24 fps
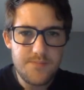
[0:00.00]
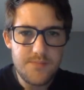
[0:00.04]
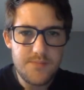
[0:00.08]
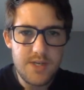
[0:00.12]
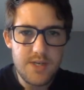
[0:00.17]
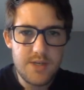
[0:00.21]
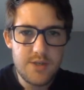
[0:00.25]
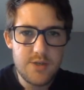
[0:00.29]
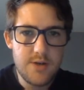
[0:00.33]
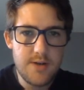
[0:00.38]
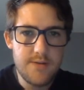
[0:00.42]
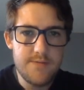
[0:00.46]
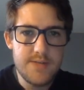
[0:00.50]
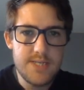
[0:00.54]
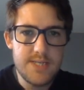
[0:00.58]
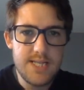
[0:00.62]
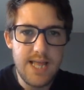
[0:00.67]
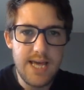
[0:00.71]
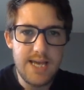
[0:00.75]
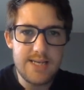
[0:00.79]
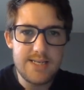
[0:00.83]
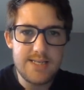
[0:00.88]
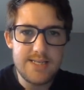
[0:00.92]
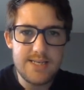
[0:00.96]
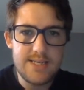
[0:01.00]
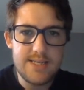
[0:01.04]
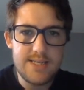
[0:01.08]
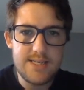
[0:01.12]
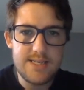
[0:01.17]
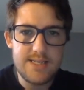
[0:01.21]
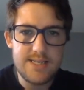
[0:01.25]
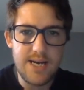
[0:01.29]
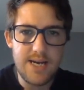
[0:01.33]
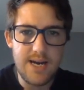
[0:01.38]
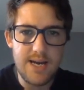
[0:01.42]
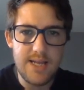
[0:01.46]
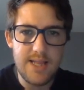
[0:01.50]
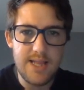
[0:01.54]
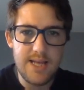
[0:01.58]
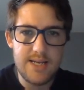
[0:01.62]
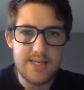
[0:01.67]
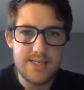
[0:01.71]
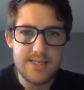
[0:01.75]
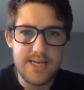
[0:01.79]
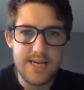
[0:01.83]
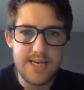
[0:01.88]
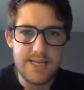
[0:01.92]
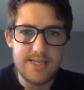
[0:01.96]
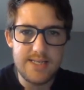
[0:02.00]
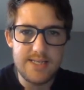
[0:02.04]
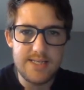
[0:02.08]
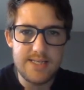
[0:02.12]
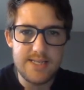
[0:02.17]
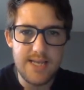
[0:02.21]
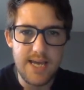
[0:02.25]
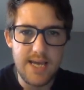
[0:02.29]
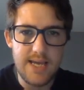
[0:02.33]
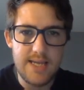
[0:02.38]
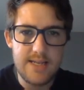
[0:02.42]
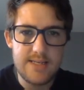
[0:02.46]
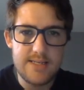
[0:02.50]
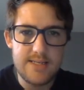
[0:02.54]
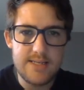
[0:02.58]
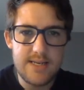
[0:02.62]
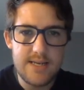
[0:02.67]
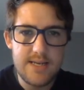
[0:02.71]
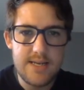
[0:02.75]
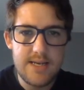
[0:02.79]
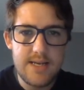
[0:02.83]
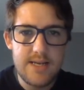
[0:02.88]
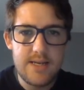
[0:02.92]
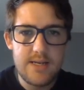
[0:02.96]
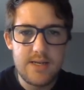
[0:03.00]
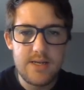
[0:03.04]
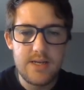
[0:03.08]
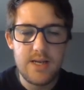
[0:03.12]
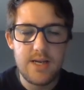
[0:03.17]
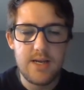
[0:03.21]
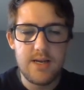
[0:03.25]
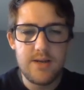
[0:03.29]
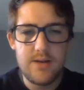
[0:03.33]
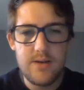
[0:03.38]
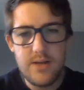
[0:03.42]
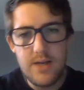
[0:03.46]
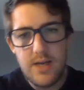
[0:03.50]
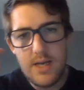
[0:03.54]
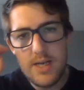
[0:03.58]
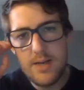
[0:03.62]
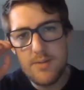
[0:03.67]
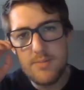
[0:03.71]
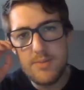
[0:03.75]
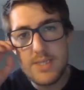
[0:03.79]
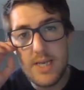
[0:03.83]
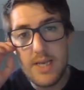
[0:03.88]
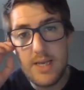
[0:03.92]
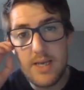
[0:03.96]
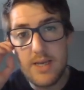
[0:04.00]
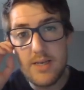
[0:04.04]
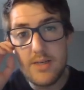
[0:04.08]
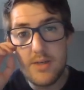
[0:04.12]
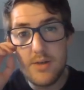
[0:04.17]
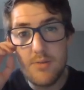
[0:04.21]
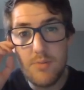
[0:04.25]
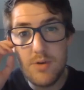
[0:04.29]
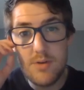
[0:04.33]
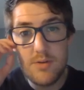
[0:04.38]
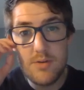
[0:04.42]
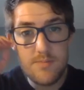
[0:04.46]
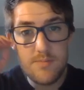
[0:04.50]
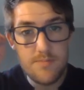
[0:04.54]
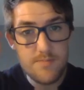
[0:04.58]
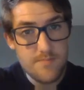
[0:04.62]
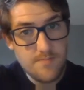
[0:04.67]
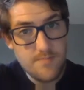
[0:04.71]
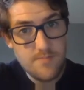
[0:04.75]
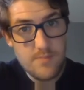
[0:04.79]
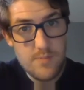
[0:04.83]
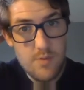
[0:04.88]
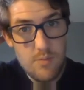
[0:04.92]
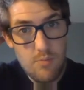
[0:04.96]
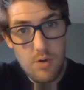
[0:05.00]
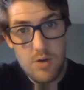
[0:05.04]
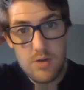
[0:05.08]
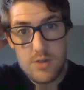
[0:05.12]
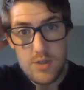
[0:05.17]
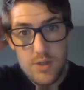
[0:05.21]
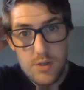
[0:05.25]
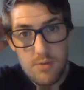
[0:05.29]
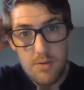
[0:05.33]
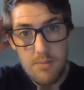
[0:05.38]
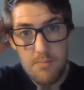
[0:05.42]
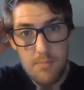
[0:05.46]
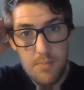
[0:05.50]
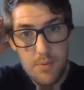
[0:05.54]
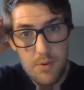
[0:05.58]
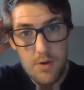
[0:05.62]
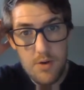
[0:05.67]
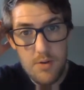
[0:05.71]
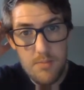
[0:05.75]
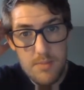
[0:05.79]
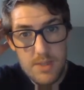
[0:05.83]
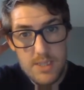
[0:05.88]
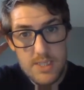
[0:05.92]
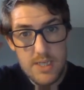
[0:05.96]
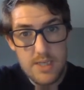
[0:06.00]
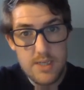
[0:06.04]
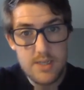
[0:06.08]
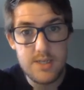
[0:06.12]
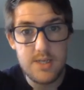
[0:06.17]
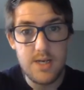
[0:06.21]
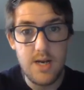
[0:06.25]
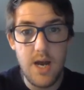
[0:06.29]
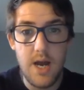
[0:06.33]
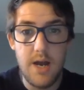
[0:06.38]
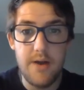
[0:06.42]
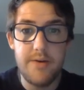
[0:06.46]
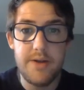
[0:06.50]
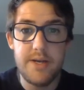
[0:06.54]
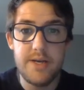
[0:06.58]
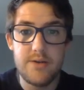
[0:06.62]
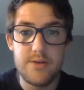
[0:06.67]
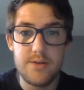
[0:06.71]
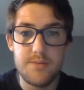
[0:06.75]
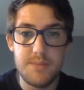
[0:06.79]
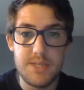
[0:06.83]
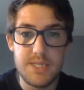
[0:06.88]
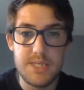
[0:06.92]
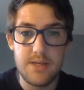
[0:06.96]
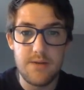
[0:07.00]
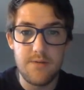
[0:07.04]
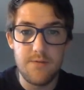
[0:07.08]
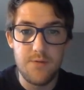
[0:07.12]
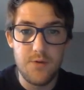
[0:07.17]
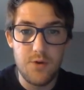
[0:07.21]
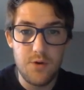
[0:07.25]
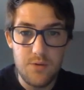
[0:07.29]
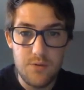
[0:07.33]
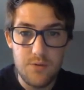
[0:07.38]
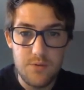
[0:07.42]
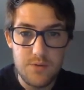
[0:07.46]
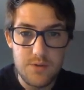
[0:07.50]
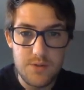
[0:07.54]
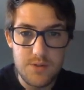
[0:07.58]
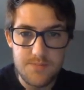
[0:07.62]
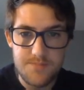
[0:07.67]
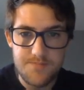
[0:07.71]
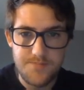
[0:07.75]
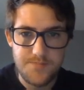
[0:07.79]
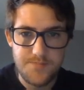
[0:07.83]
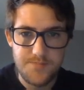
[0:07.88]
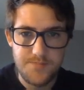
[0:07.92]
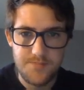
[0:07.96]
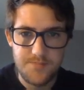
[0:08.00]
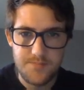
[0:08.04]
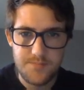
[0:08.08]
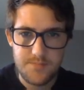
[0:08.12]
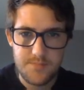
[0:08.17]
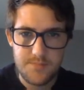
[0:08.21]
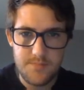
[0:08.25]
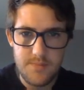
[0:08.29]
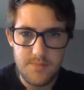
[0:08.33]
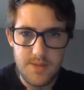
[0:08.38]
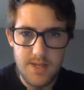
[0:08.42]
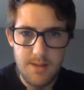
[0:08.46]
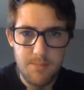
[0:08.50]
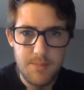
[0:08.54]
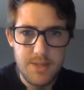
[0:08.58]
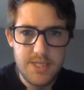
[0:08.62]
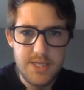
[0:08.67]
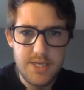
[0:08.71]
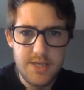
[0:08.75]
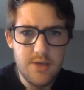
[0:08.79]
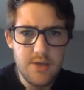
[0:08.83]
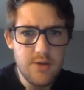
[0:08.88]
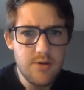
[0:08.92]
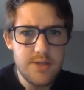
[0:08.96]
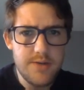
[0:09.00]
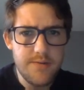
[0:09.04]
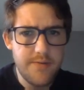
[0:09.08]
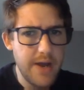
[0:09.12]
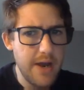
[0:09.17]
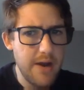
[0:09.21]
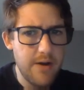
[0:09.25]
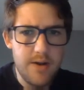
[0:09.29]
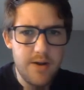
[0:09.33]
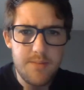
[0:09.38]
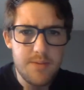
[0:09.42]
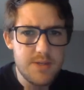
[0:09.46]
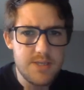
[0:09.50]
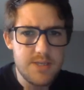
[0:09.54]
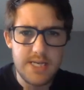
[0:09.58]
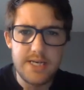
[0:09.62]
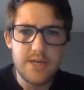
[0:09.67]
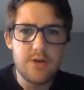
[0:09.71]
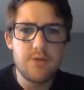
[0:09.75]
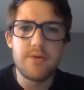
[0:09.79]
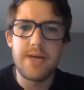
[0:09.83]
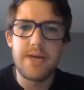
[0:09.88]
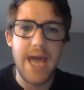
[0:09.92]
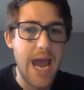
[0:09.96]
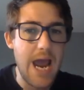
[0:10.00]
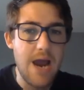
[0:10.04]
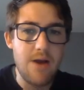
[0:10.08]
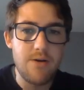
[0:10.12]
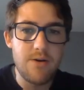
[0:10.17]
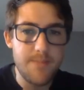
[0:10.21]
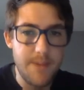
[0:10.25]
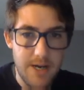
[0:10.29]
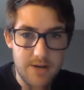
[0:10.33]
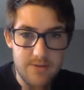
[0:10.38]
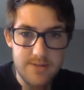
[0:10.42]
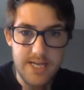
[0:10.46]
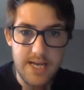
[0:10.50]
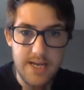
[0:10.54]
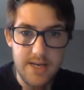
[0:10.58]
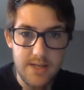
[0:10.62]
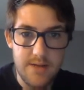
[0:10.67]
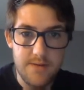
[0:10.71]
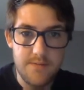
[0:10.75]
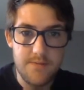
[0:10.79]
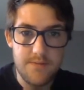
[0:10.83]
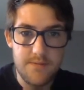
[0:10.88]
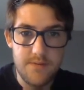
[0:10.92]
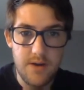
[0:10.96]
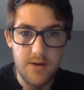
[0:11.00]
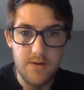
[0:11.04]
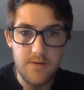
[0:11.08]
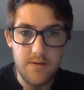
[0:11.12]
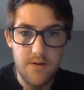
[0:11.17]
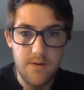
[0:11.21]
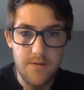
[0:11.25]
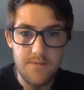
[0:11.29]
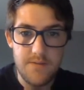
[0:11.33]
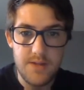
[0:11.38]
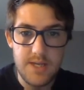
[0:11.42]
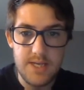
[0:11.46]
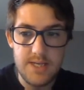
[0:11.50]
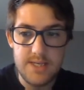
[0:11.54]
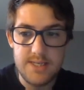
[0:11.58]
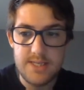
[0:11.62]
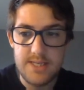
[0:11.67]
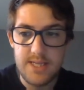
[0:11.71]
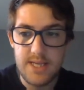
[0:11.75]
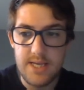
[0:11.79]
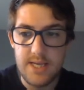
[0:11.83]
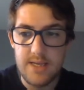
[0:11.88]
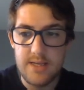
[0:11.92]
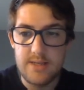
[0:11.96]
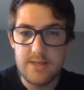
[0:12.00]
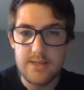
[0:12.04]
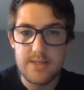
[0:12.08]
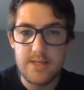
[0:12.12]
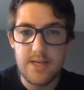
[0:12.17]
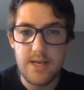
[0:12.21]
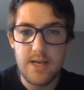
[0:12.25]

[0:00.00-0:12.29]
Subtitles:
So I'm selecting the Thailand dataset, and I'm saying I don't want to import missing scenarios, missing fuels, missing user variables. I don't care about any of these things.